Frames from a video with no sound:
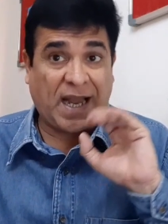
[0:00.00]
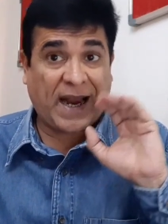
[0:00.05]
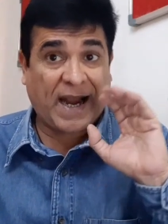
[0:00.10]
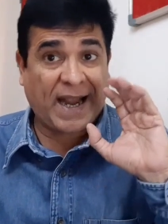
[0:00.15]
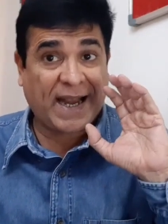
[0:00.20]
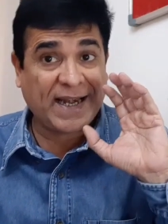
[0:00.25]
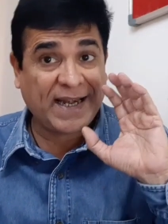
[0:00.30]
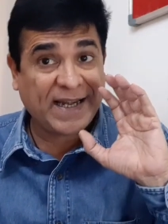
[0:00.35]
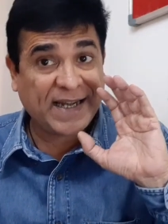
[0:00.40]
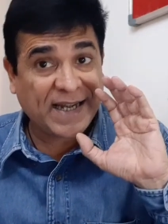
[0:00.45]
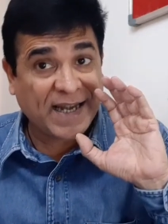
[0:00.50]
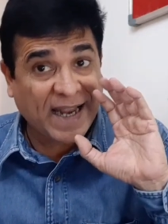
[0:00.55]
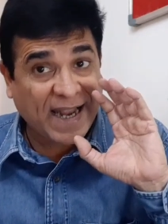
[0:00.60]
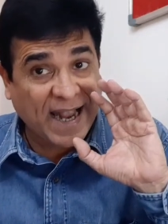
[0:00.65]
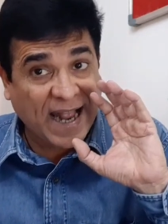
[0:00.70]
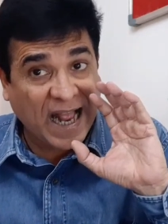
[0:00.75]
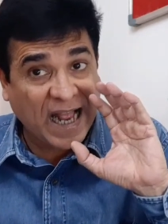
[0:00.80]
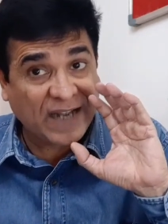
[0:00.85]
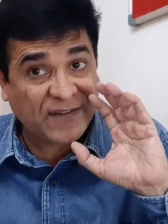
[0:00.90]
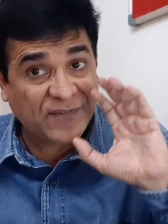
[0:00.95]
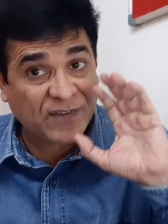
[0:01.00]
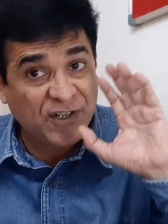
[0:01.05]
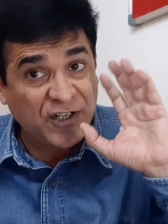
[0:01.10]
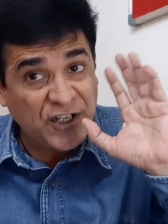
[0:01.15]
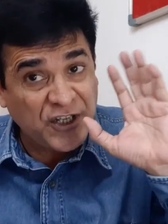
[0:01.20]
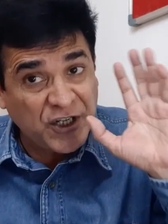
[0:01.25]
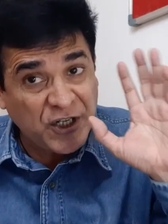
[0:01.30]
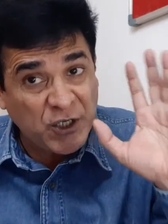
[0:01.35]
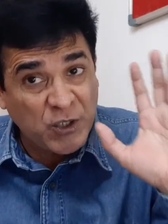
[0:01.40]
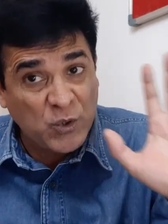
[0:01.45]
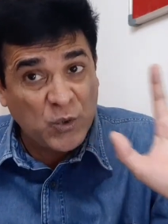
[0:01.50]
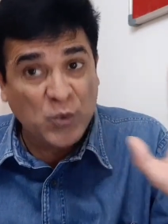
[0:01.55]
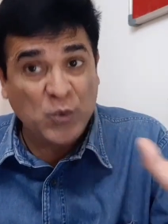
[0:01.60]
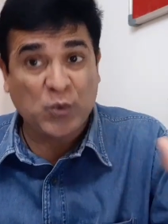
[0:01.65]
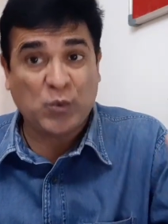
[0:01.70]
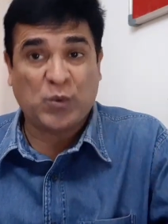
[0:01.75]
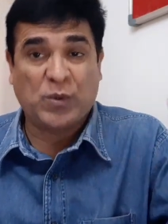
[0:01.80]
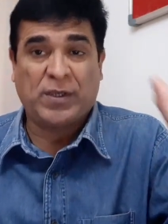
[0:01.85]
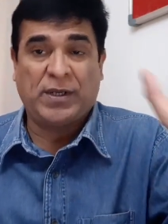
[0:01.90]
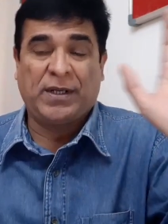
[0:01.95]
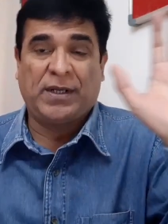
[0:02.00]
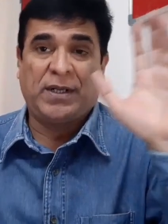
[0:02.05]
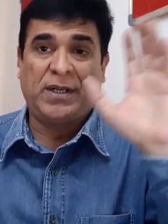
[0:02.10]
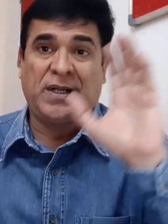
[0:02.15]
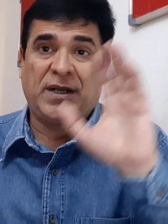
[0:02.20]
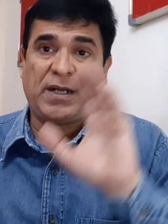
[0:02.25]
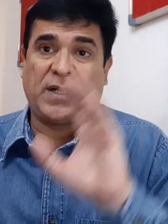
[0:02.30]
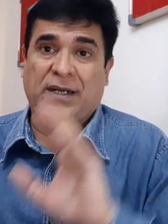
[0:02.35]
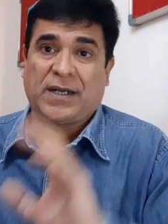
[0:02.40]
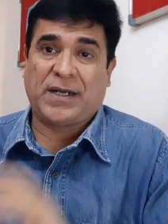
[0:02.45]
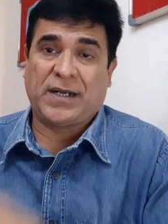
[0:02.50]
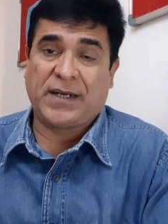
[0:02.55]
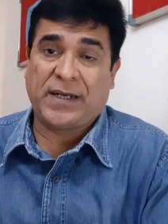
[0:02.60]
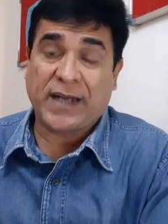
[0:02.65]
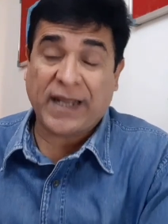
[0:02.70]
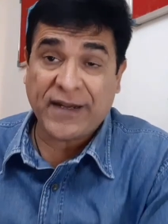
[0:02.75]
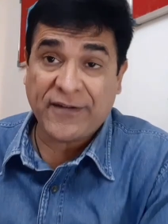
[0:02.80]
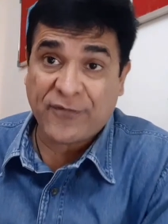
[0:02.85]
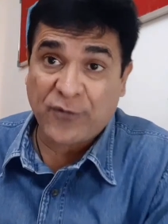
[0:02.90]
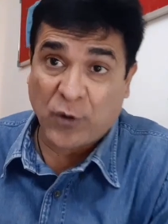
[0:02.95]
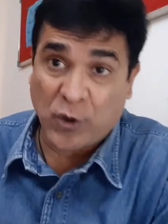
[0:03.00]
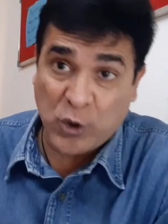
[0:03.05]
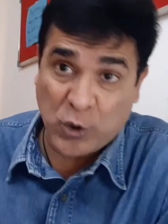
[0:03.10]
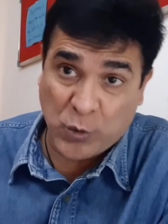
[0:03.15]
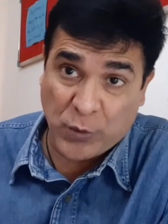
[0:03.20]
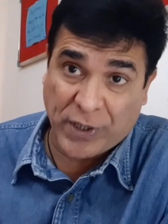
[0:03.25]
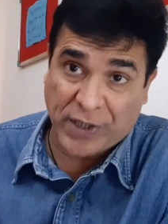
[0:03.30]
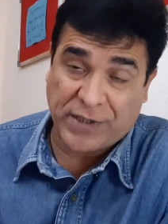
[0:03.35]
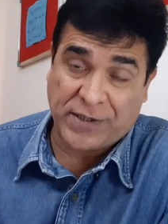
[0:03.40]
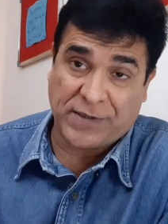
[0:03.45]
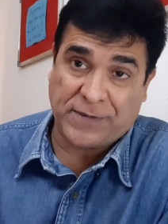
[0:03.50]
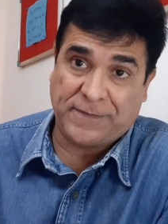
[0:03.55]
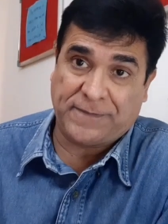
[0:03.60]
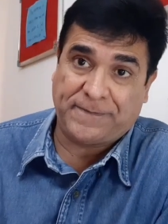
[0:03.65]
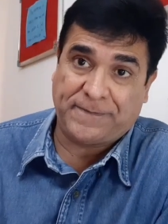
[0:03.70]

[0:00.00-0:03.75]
and have a new uh, life altogether.